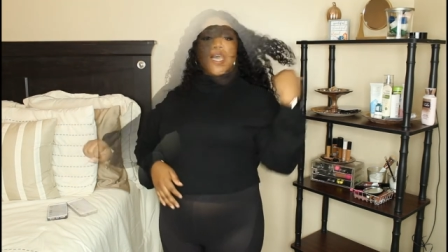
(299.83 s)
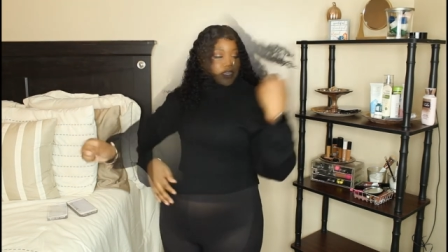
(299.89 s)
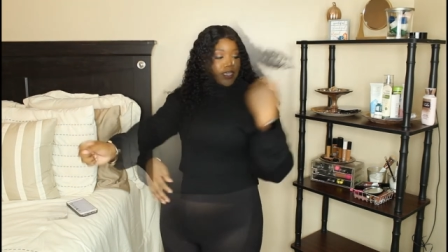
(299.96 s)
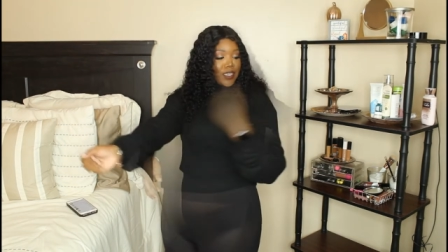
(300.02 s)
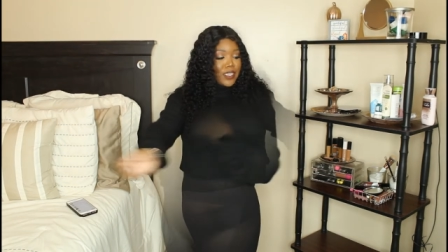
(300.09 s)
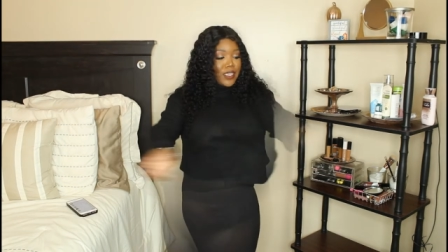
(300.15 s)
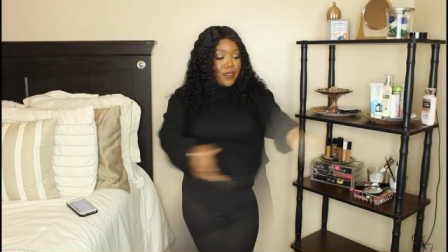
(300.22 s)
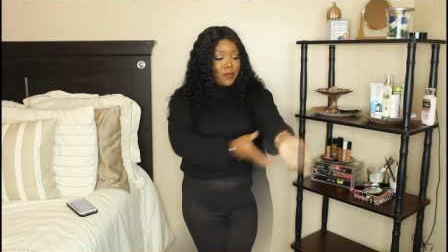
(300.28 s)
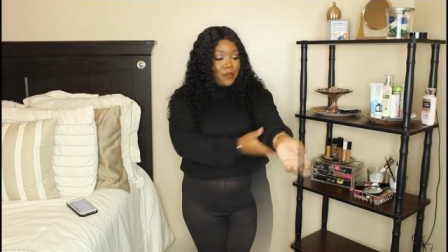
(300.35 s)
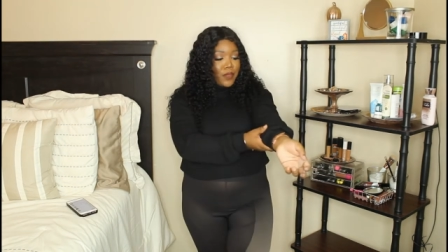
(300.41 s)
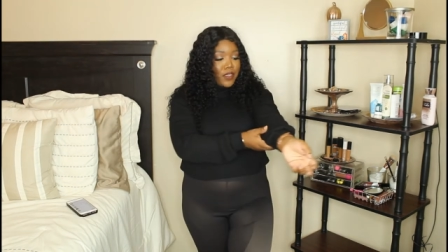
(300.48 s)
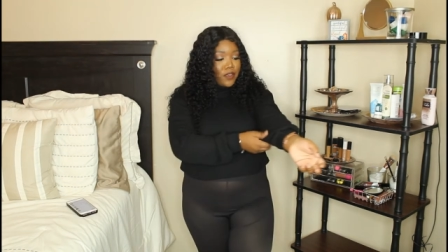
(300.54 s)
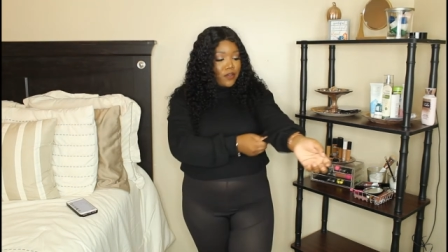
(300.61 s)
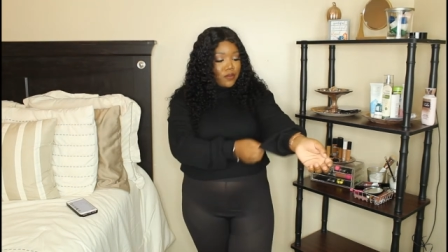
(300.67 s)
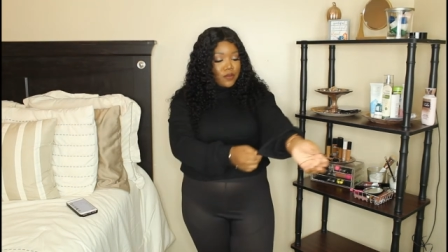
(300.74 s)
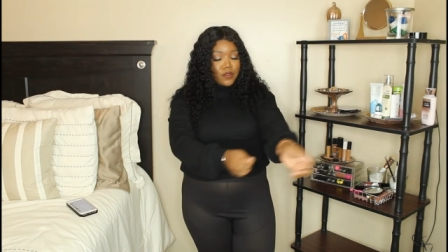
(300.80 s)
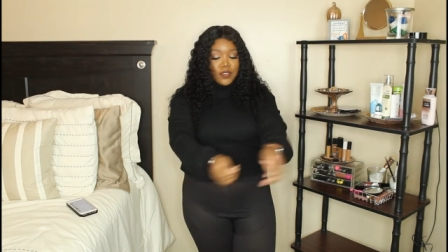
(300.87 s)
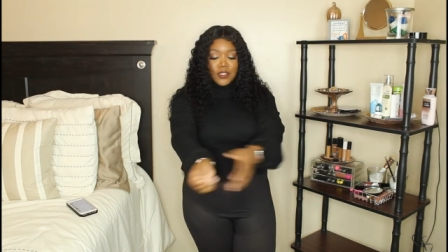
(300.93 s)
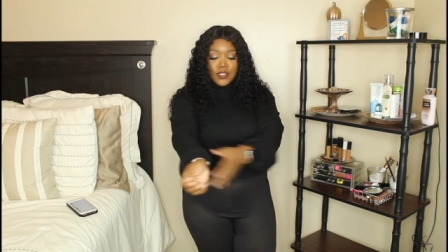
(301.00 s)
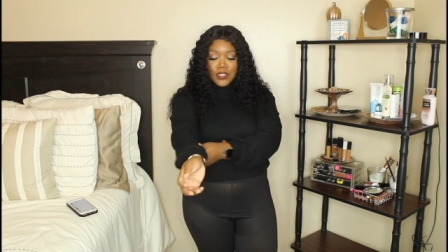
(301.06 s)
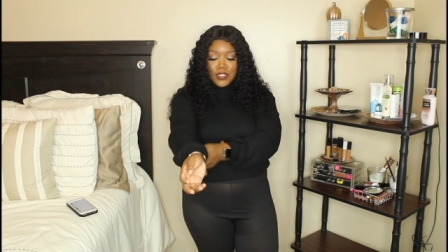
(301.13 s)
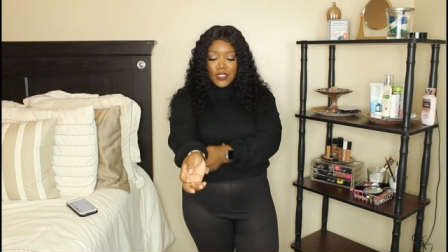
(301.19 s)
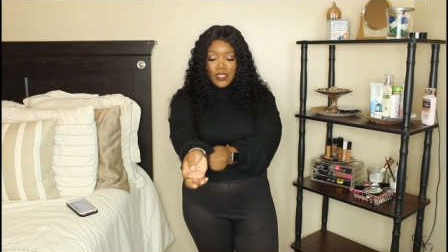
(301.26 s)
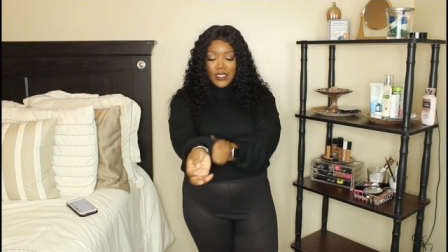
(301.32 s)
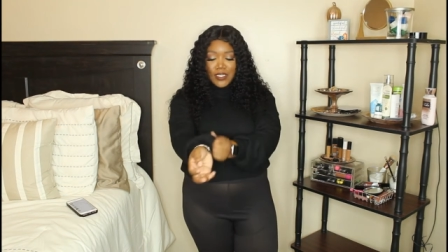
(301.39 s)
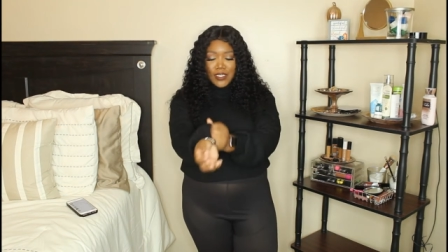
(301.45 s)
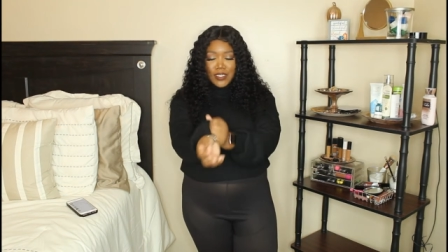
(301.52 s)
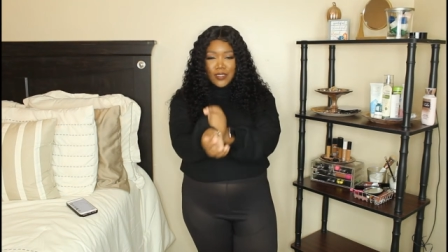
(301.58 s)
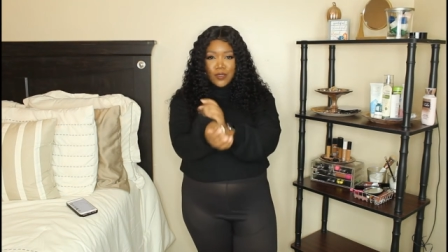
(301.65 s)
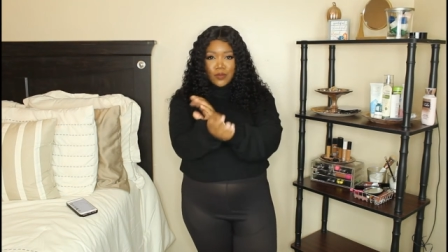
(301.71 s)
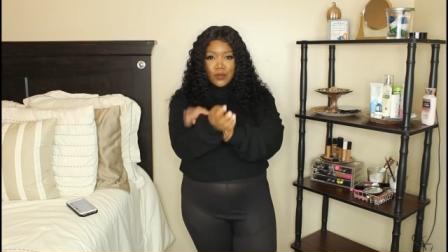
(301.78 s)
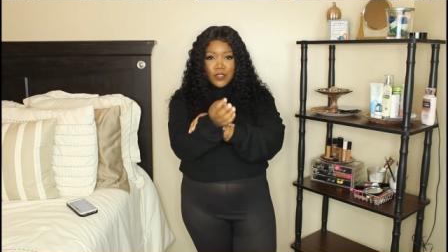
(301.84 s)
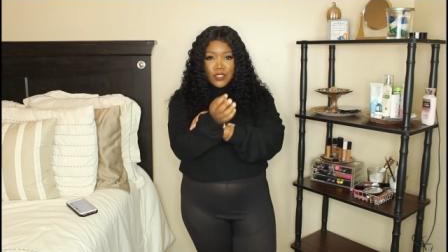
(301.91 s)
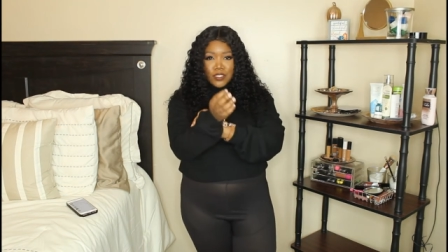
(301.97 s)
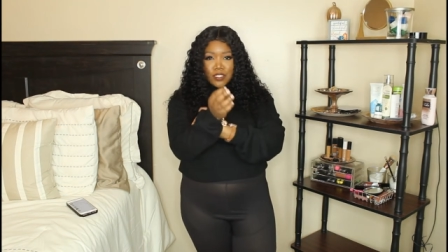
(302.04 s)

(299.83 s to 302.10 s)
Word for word: So bell sleeves,